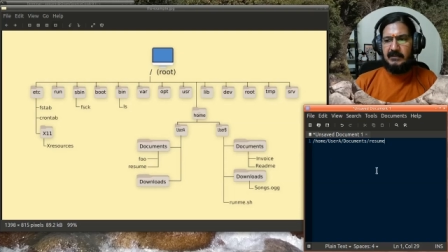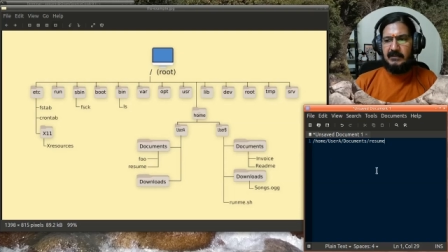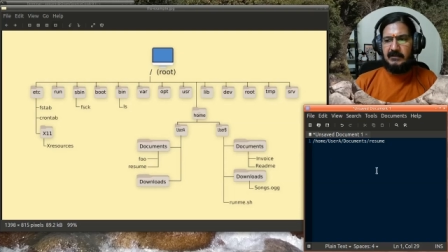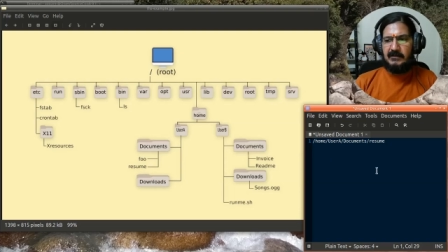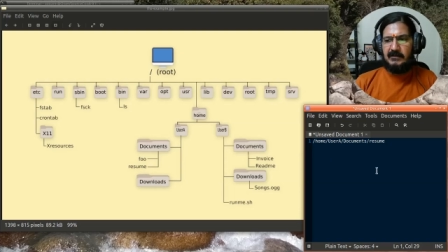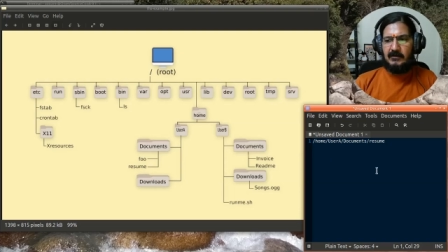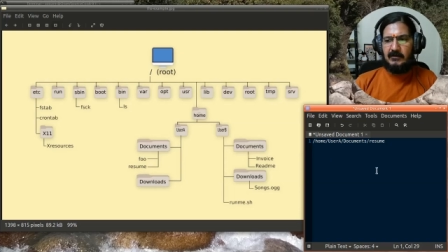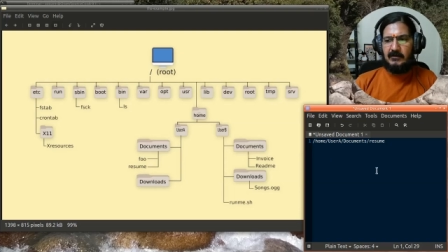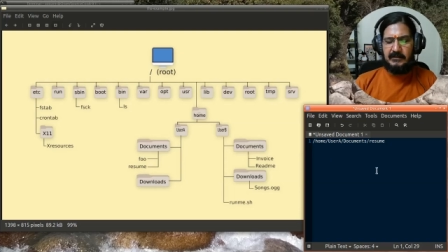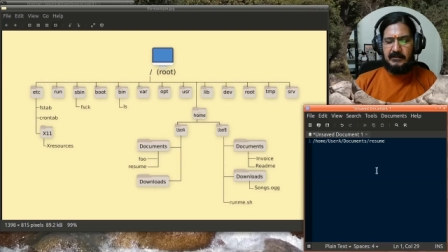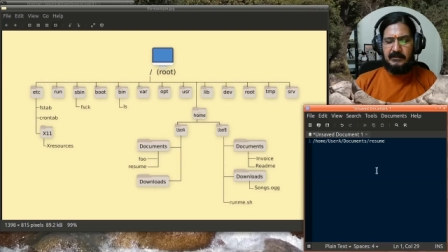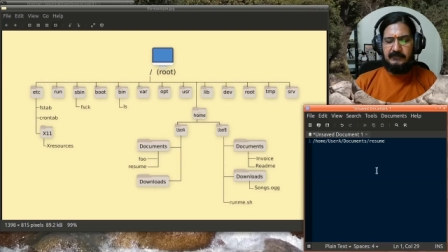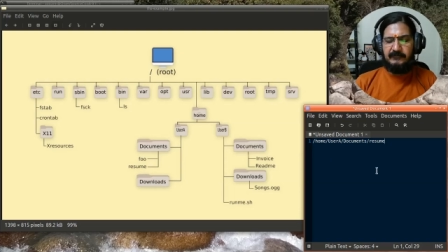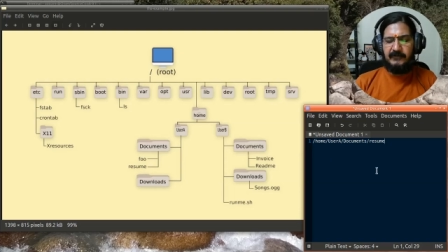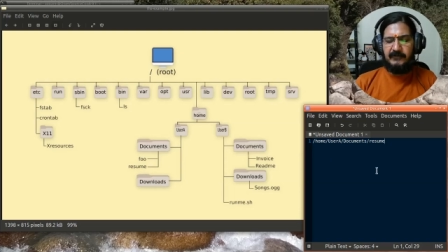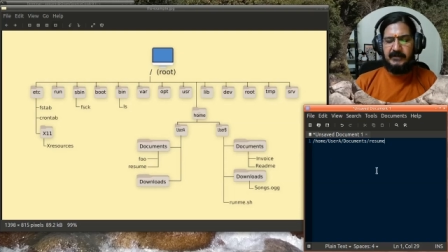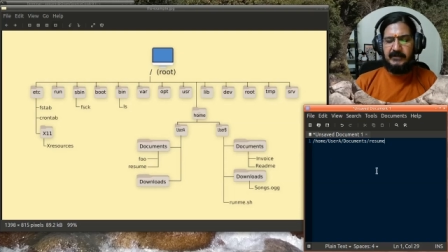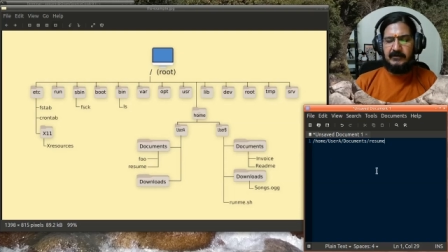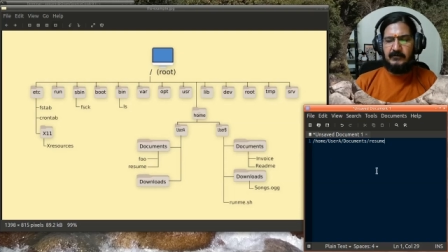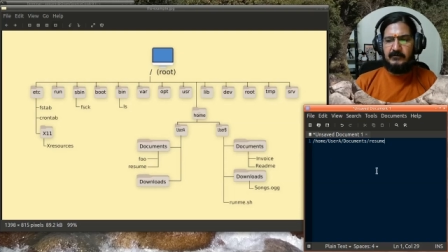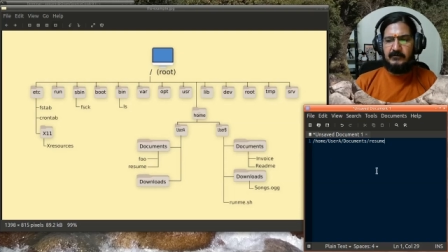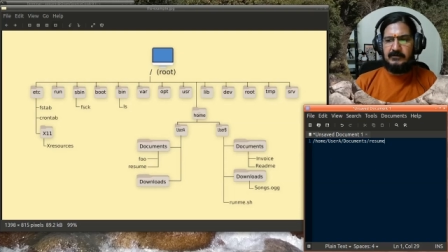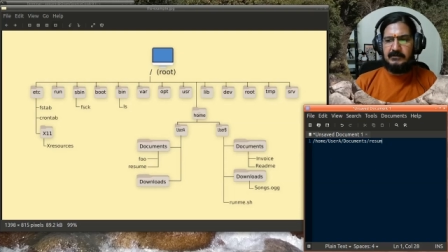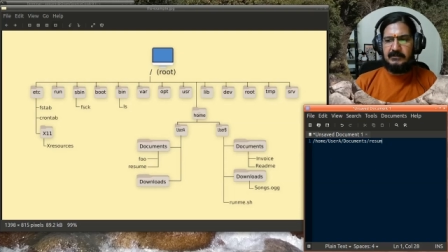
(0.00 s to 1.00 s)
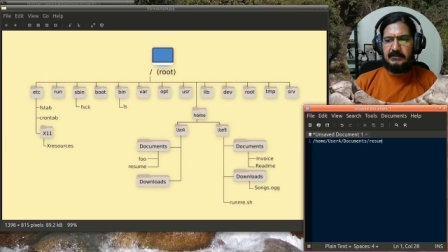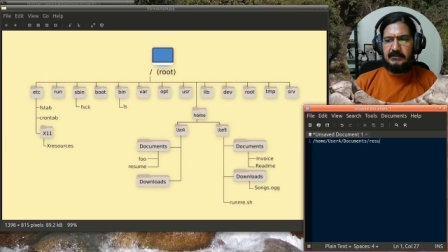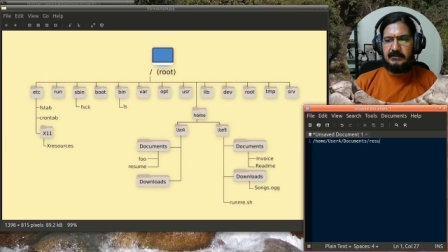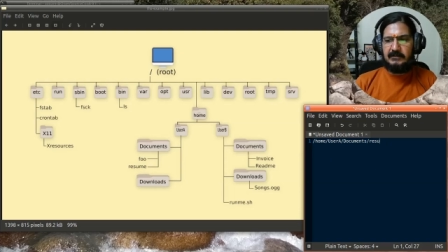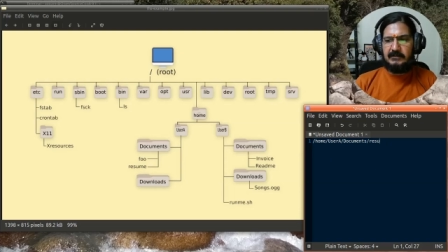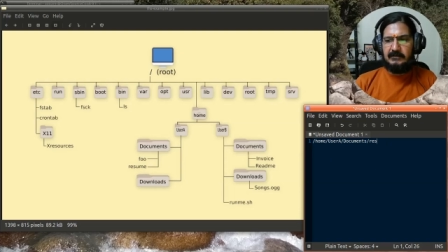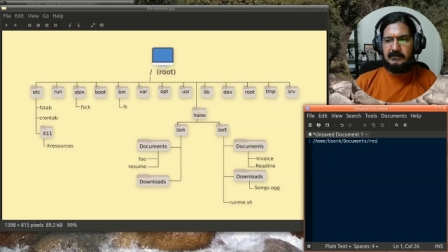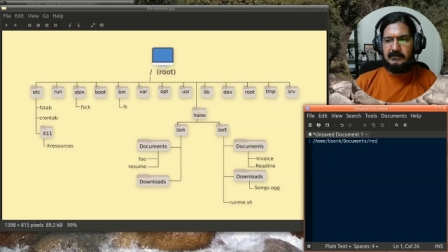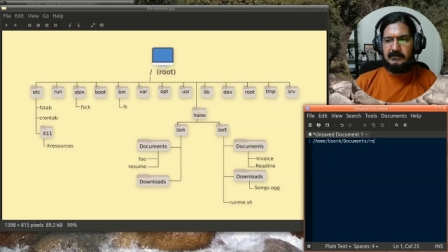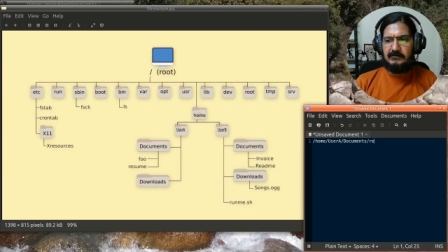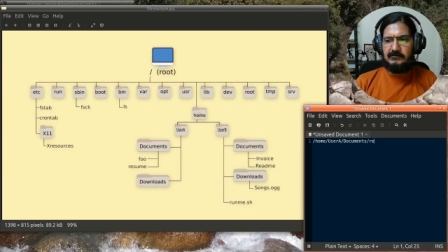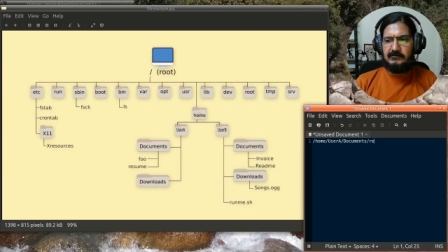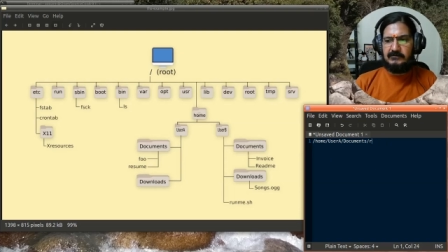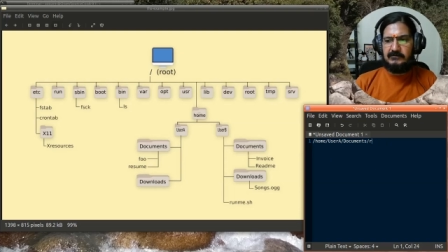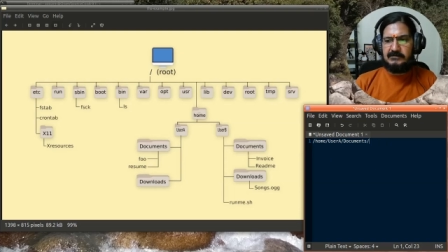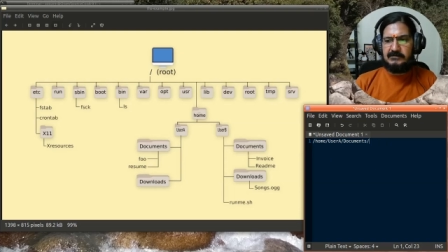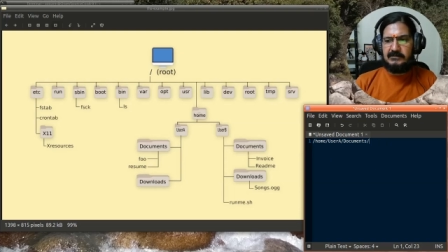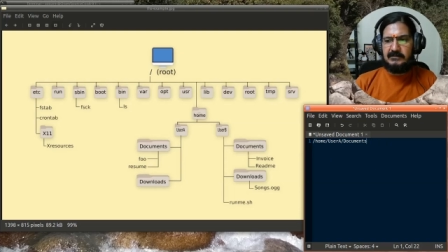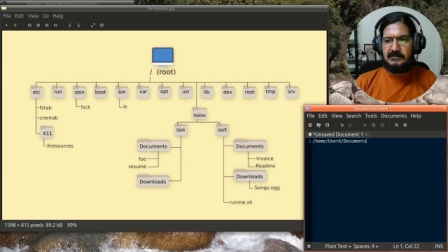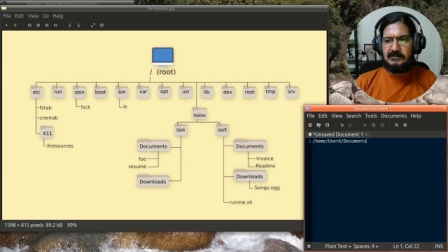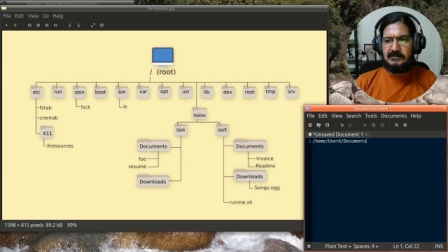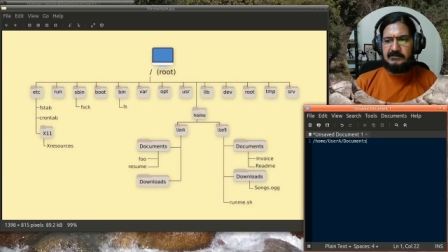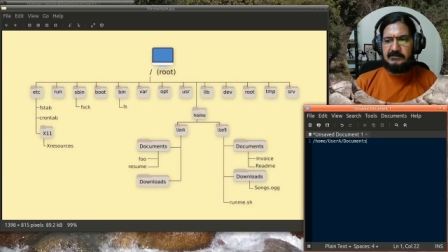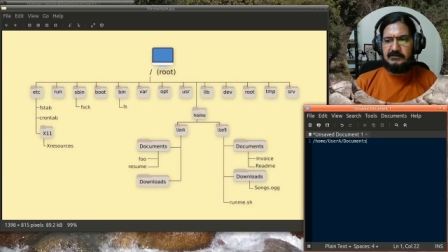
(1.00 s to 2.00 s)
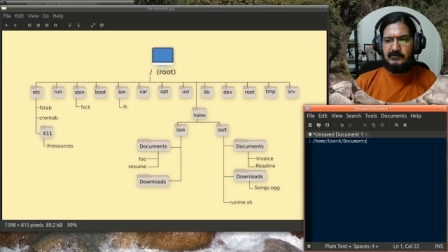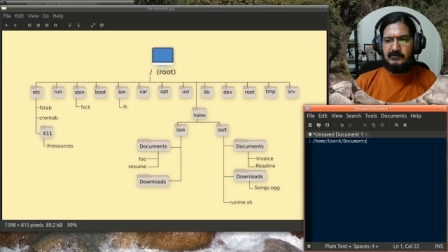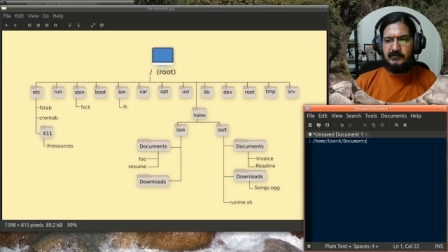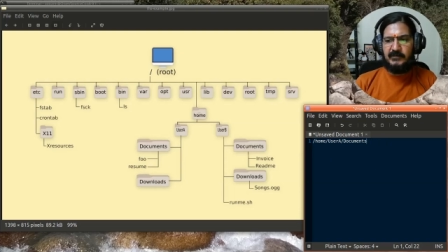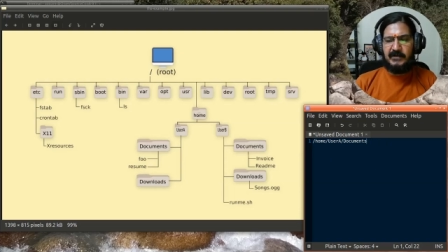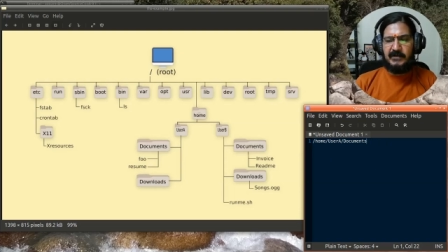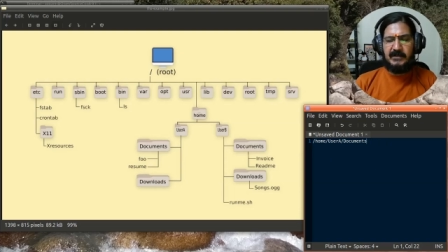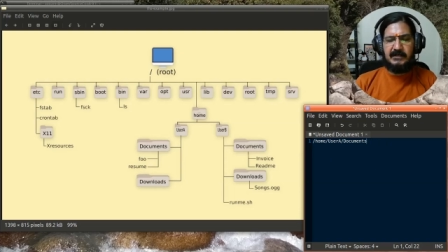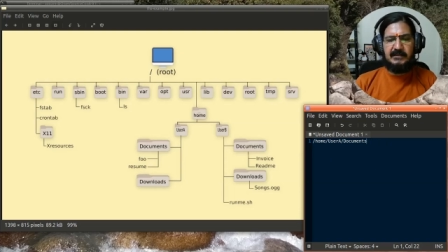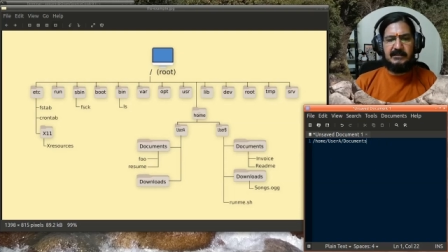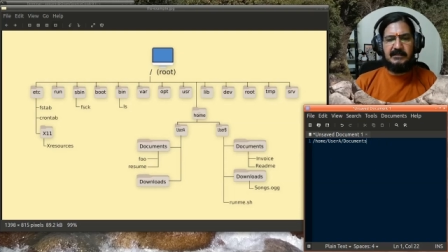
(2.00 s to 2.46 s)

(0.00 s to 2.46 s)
Now, if I don't use the resume part,